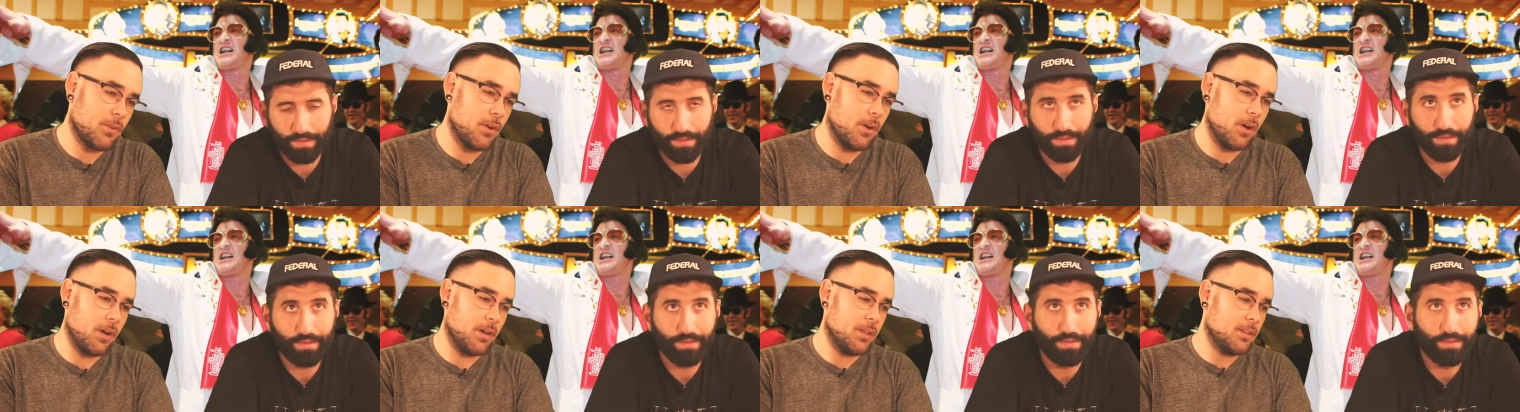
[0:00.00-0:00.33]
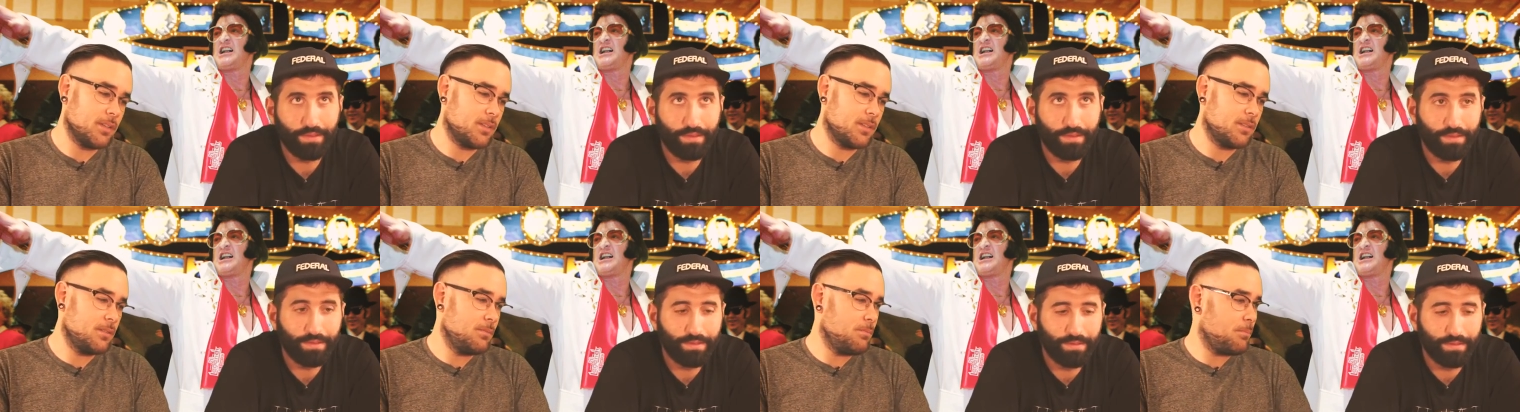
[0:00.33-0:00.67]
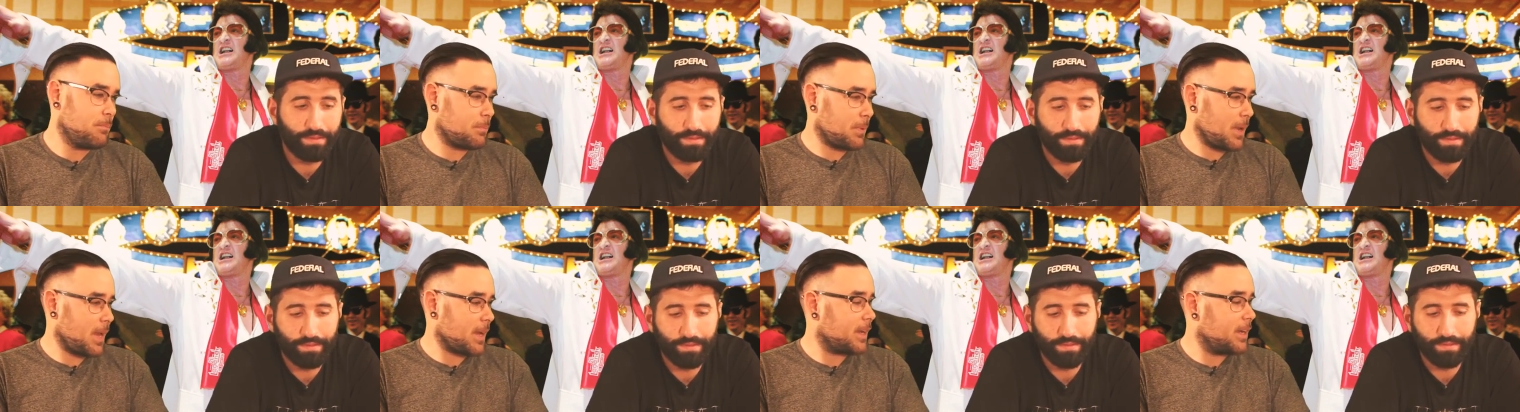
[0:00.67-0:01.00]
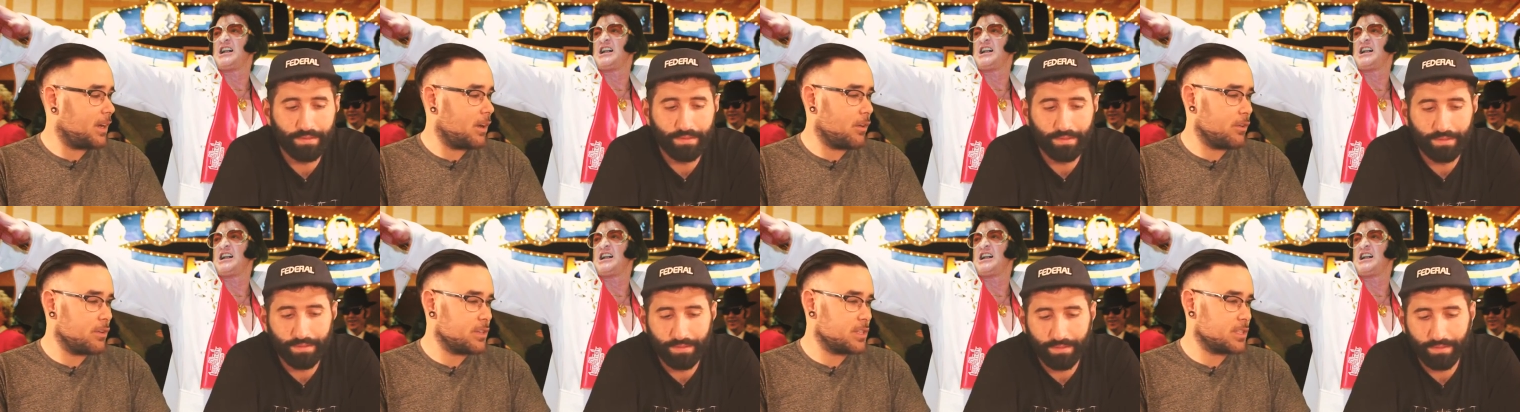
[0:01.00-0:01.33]
Speaker 1: got a black and
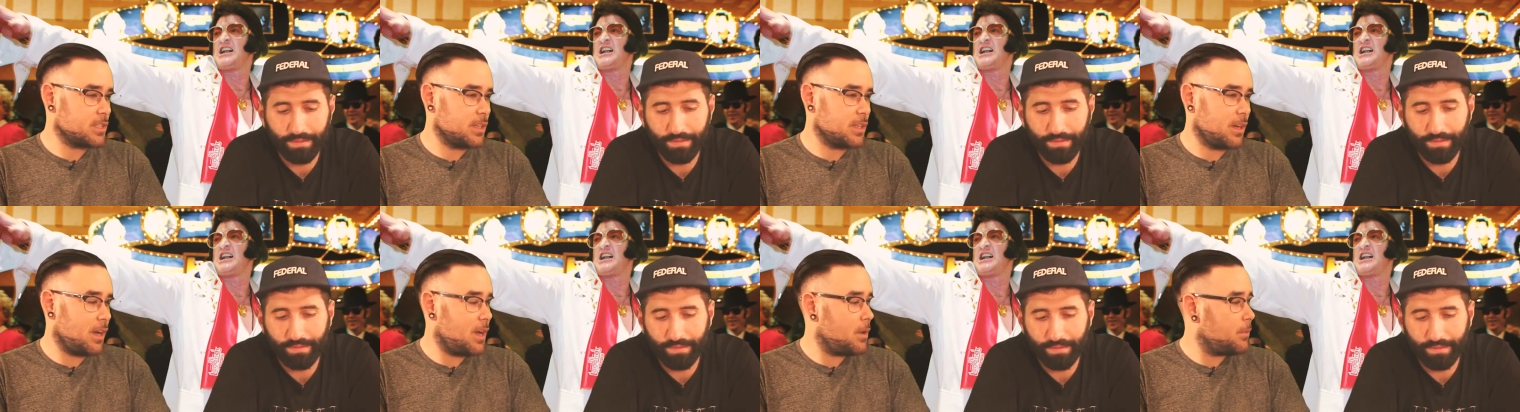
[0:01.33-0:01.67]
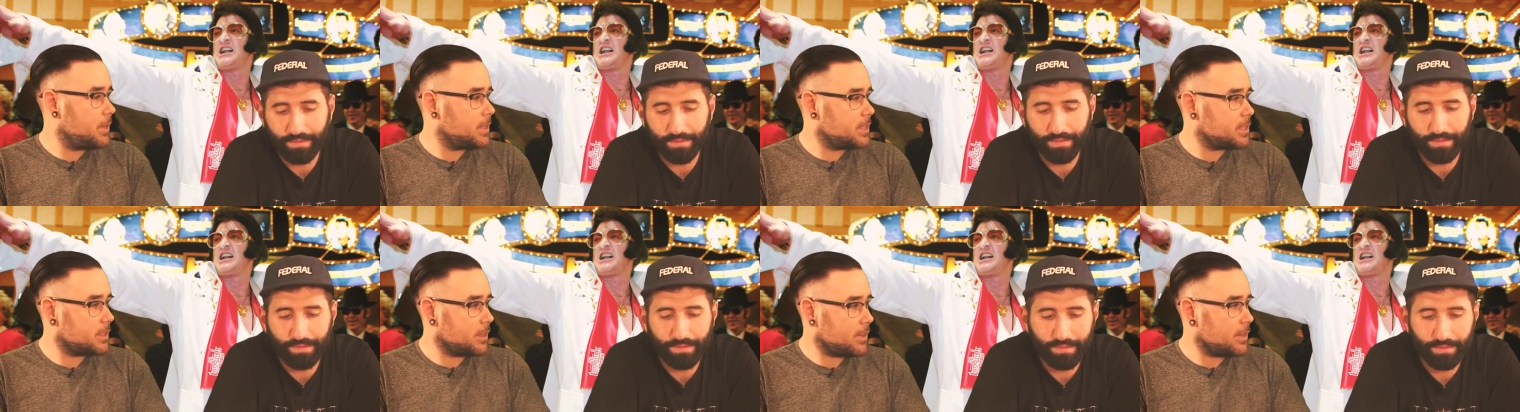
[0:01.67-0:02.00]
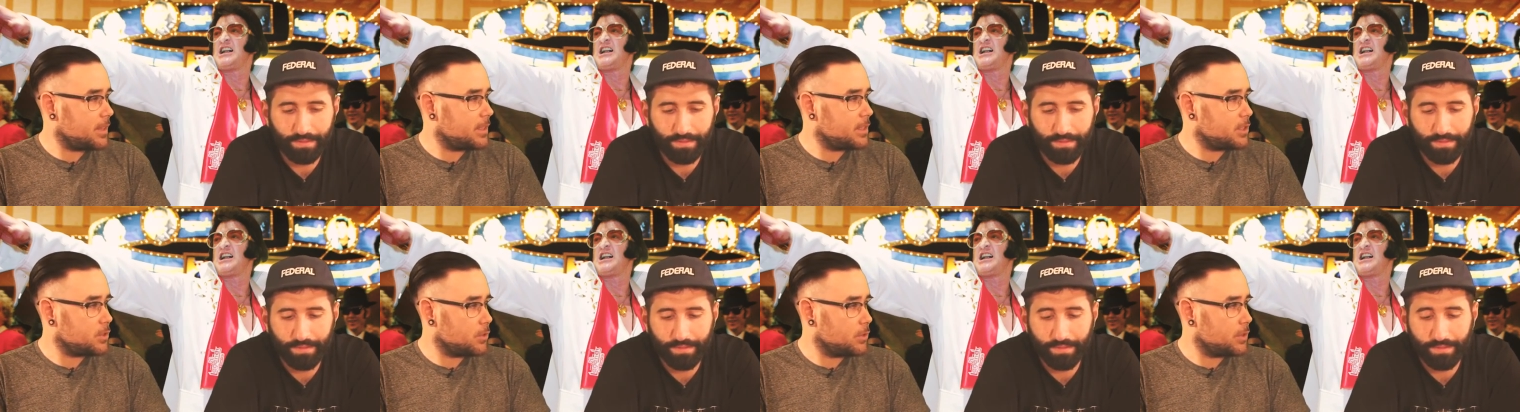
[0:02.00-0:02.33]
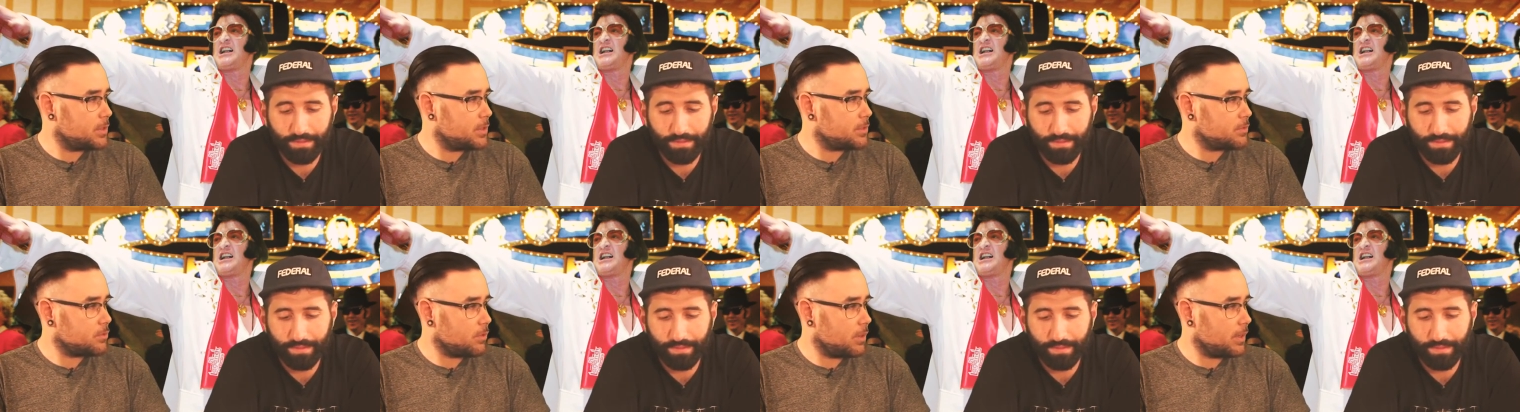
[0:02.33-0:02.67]
orange tie, which I think
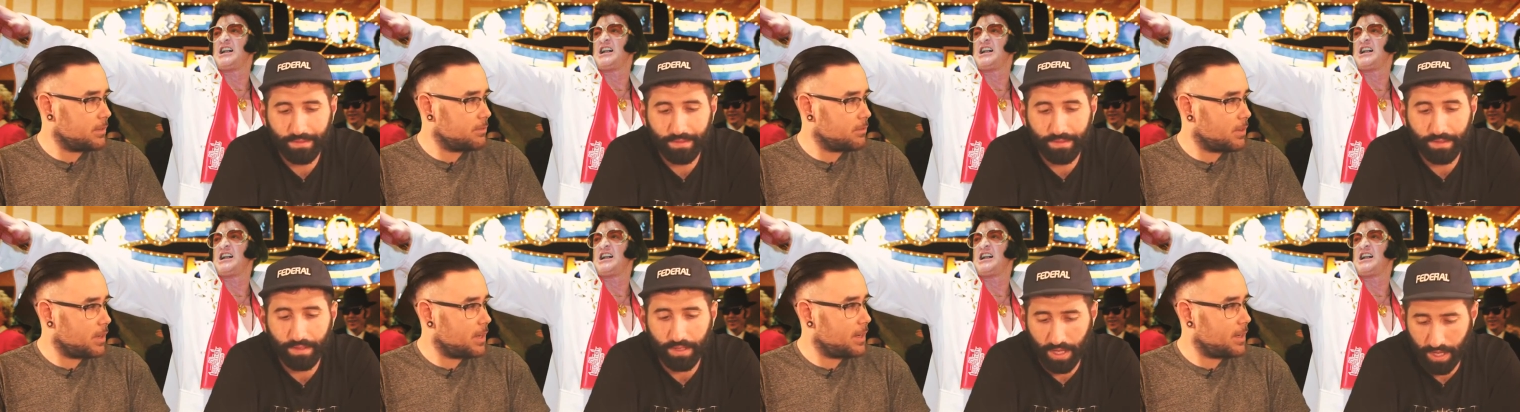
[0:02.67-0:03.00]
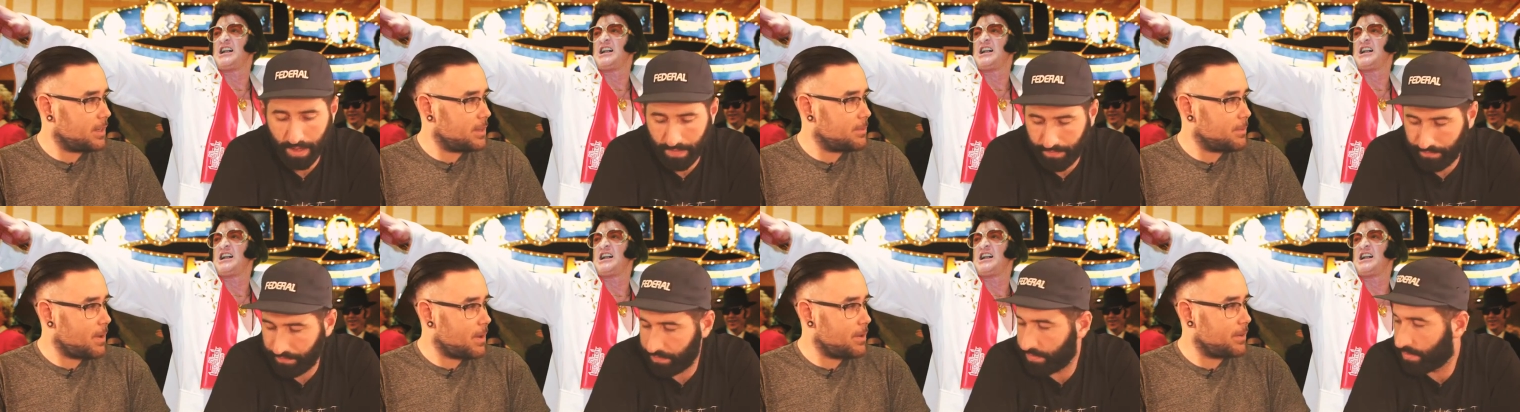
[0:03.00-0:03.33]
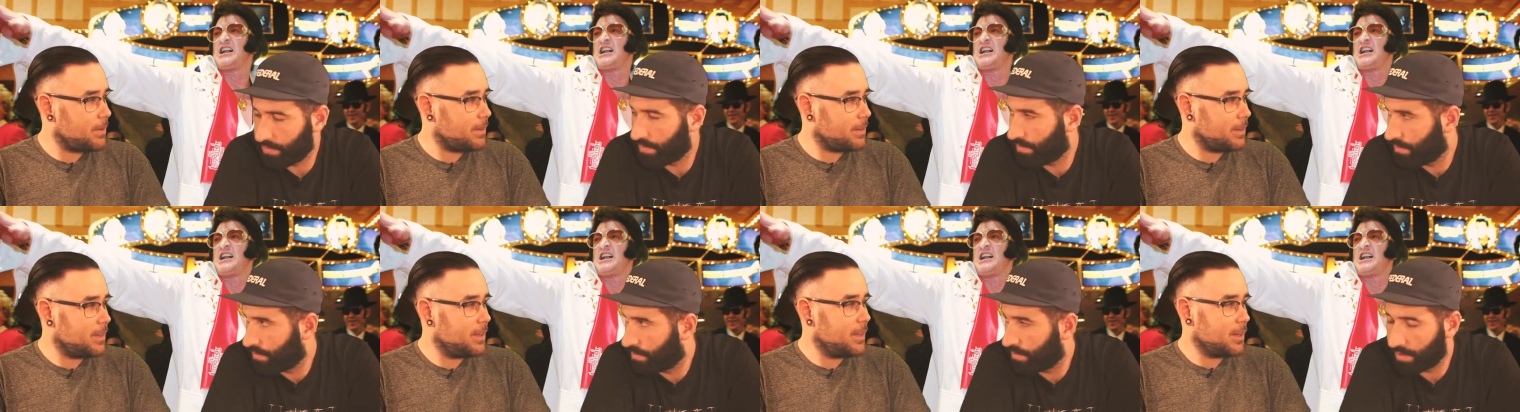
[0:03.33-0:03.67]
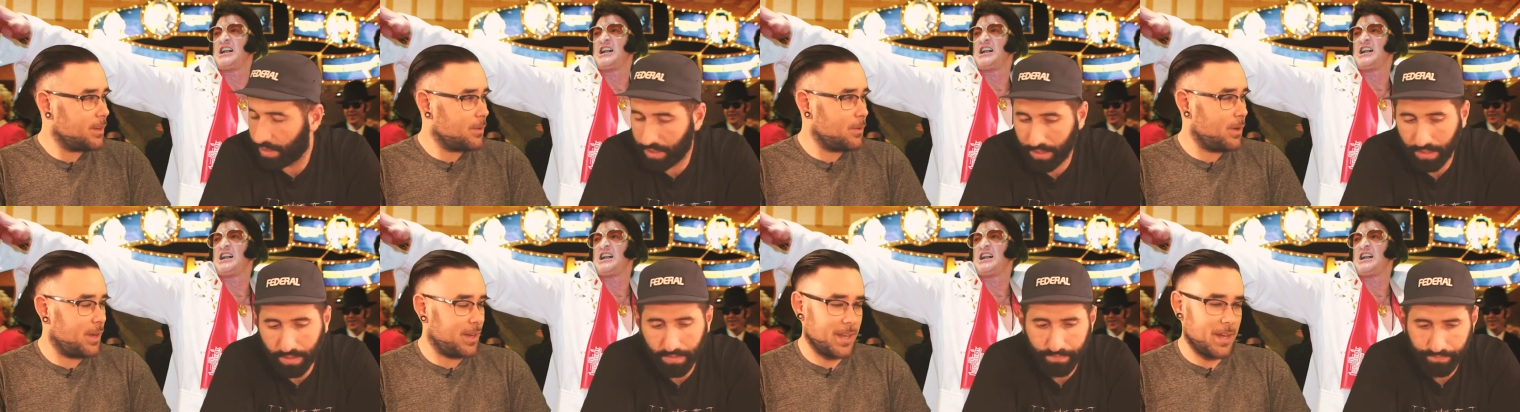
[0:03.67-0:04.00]
Jordan's running, right, yep. at the moment?
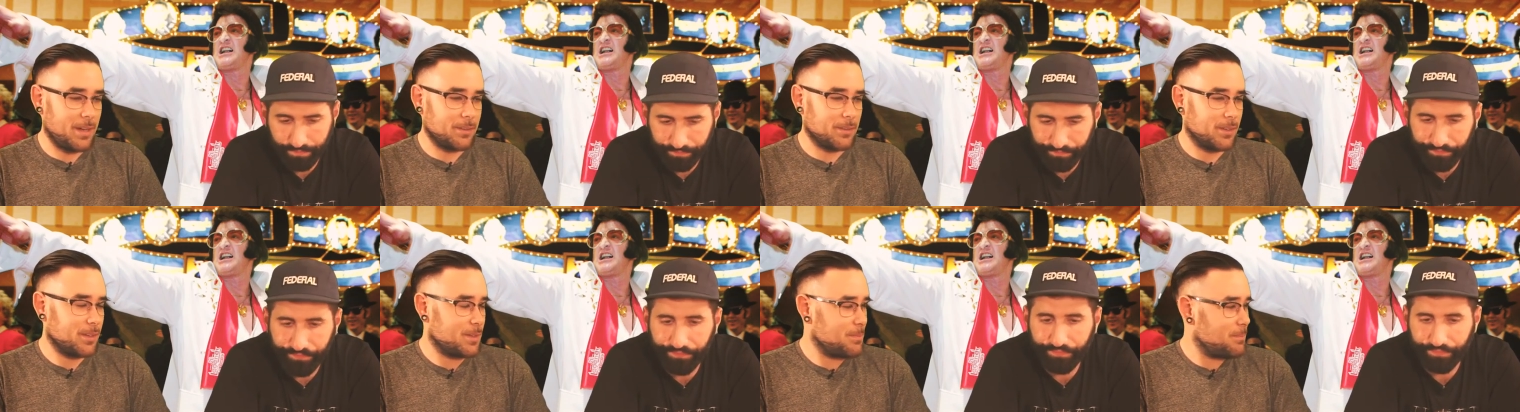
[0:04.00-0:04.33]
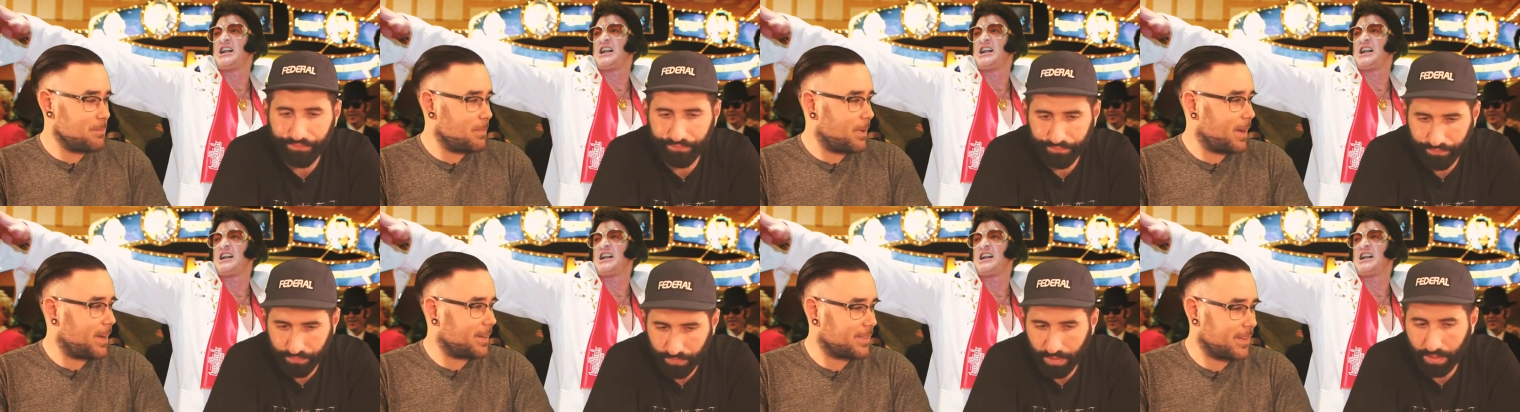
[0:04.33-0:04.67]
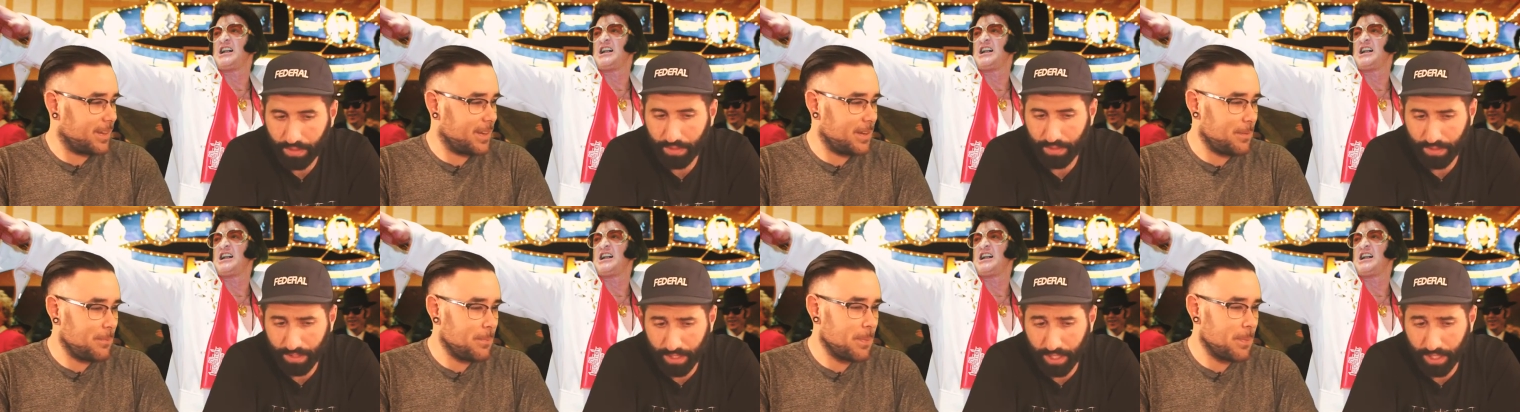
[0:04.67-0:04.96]
Quite loud looking black that.